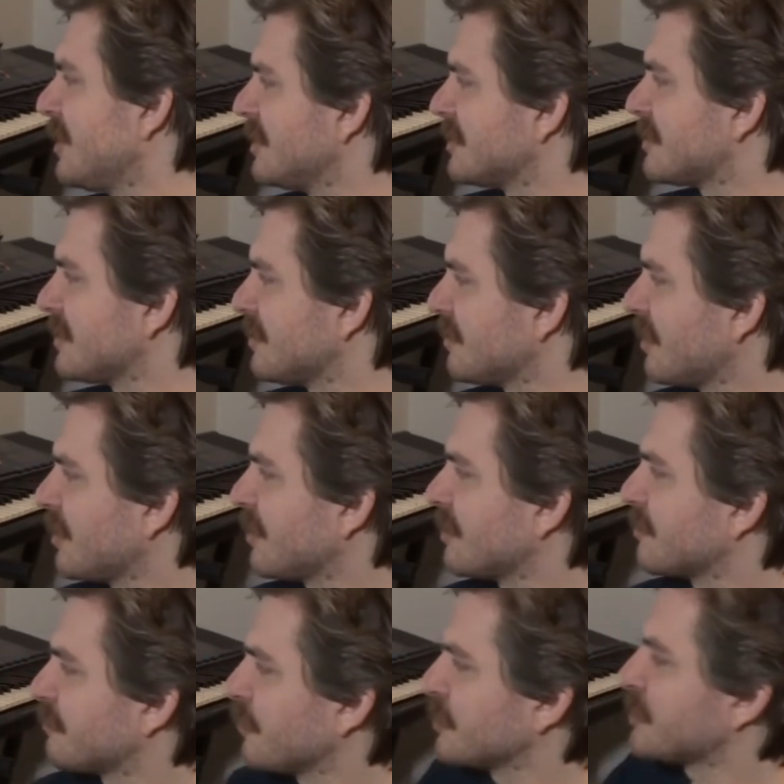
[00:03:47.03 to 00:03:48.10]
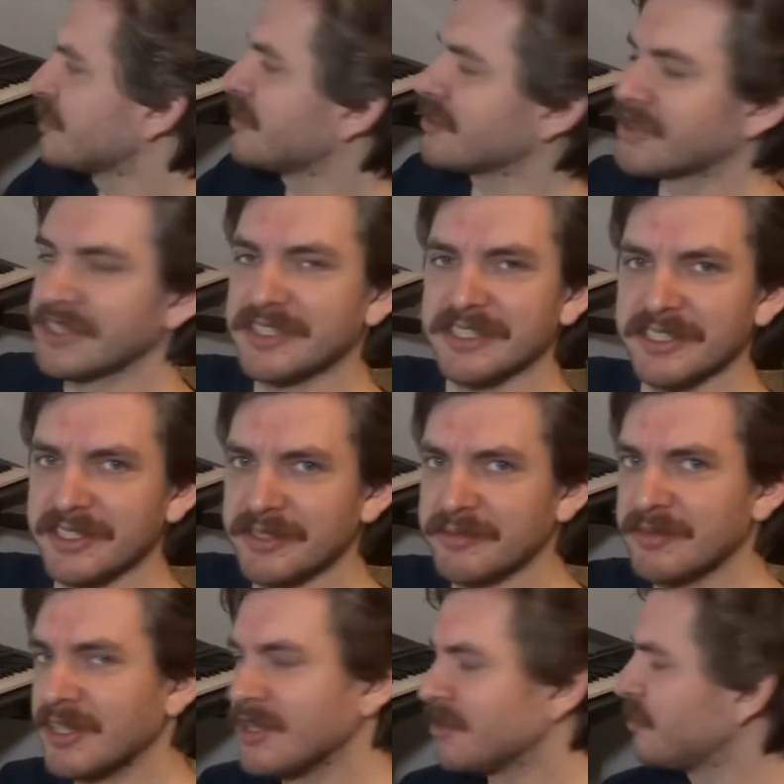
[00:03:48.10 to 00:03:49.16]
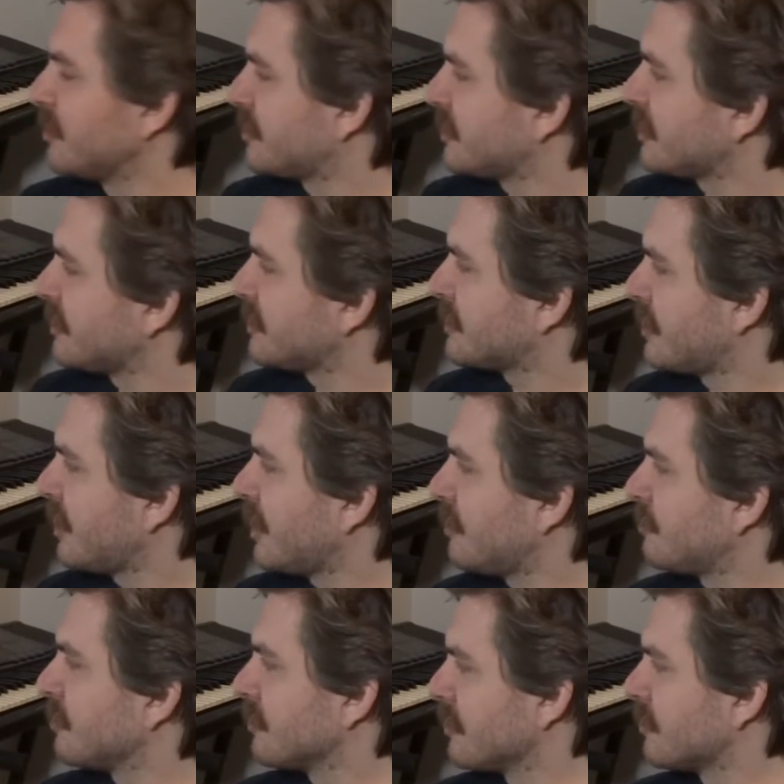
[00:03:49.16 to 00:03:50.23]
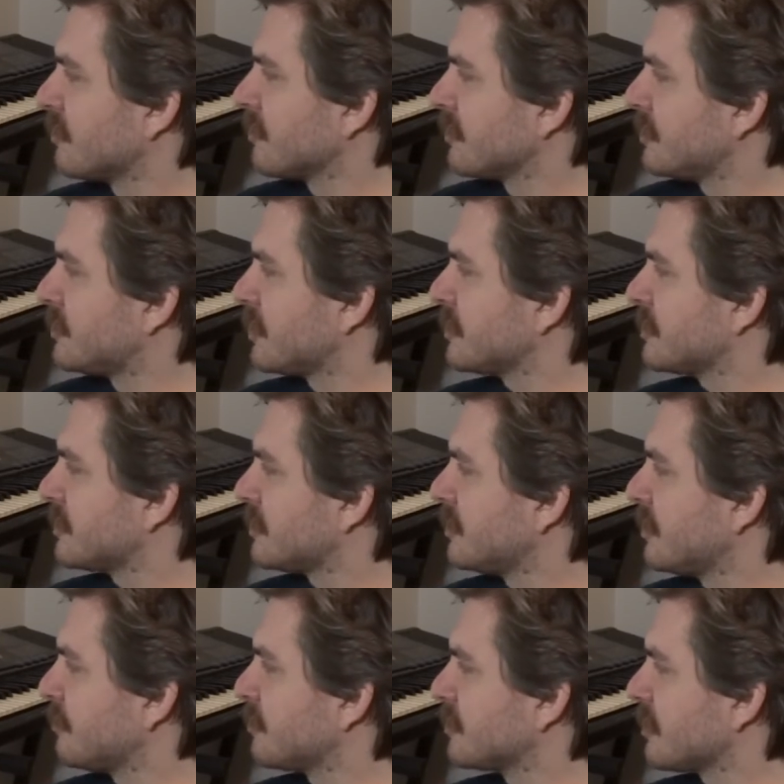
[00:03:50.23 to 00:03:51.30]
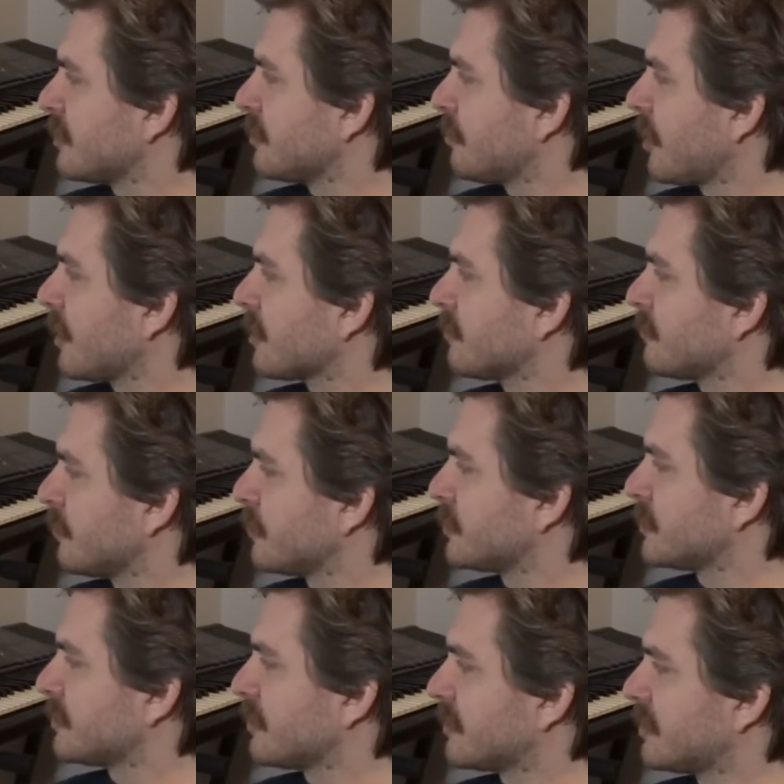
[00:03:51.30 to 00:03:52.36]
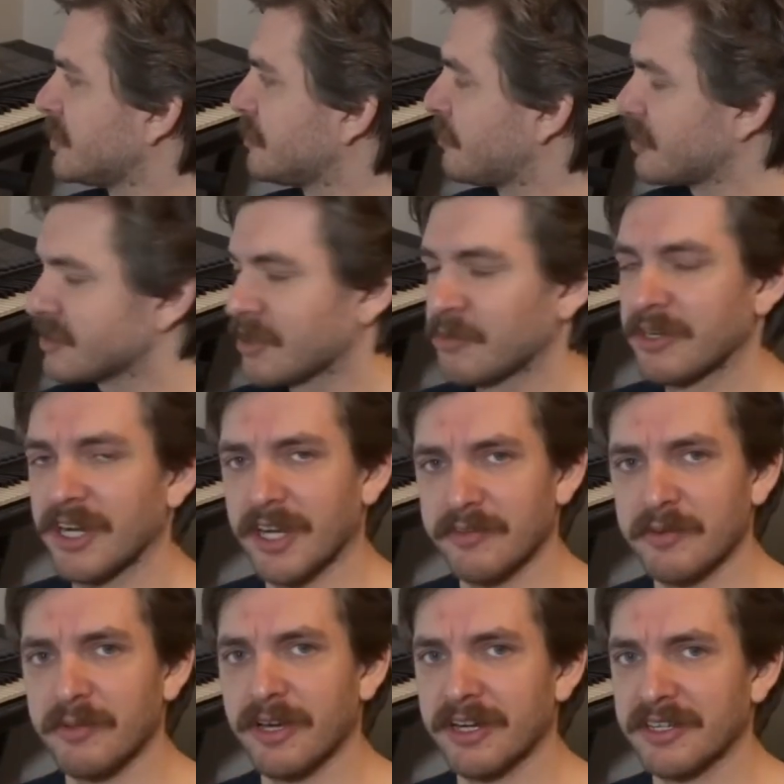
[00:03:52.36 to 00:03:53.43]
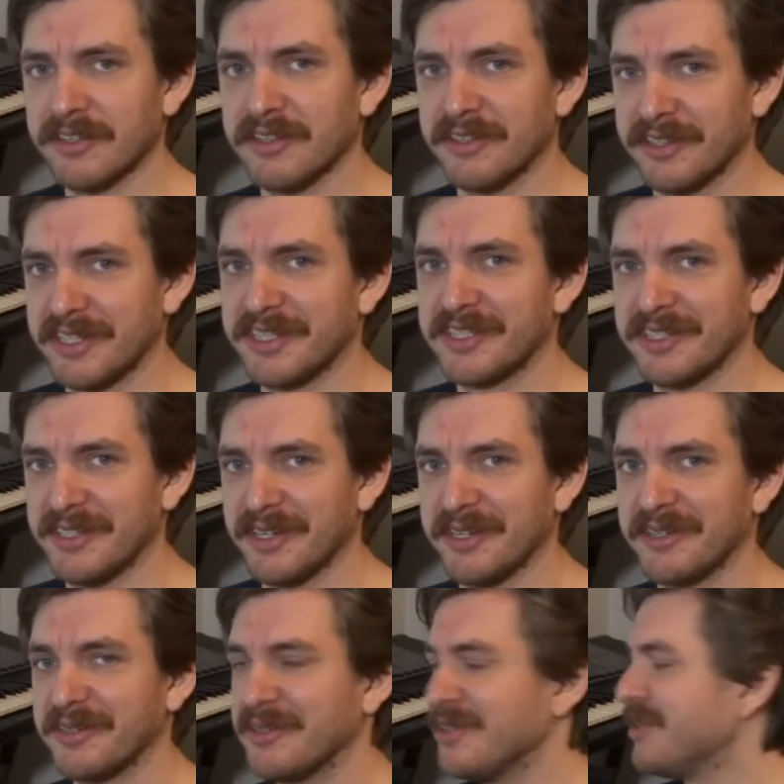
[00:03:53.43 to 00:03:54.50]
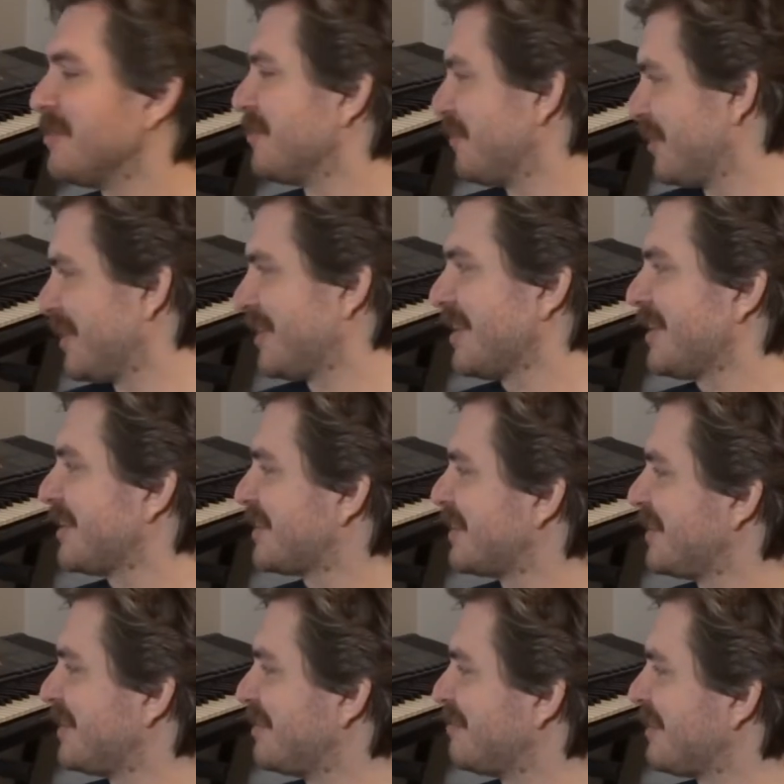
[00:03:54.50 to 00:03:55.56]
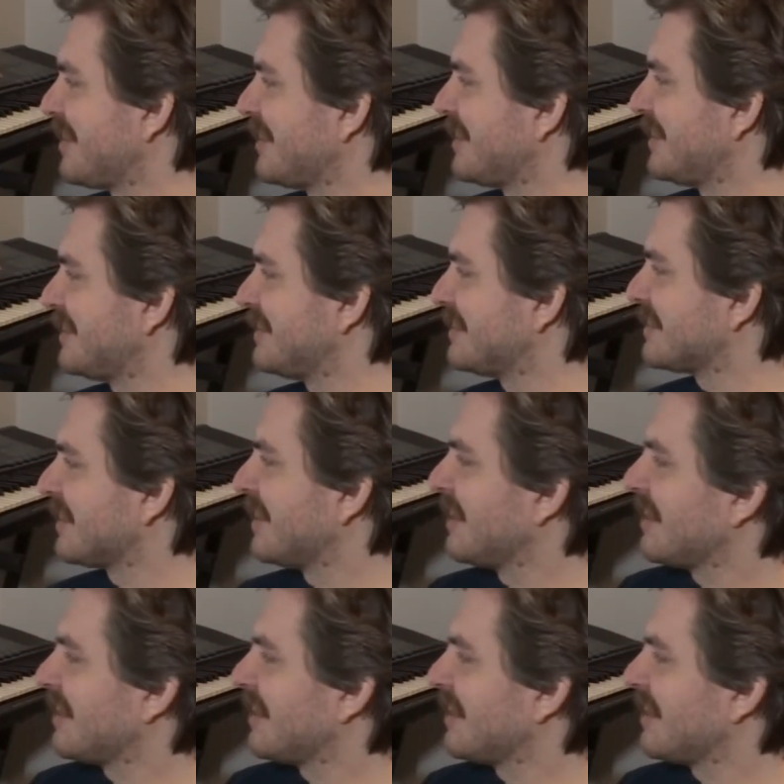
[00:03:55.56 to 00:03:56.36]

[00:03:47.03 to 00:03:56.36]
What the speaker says: So our fortune cookie team, which is named literally just the numbers on the back of fortune cookies, because I want everybody in the league to know what that team is.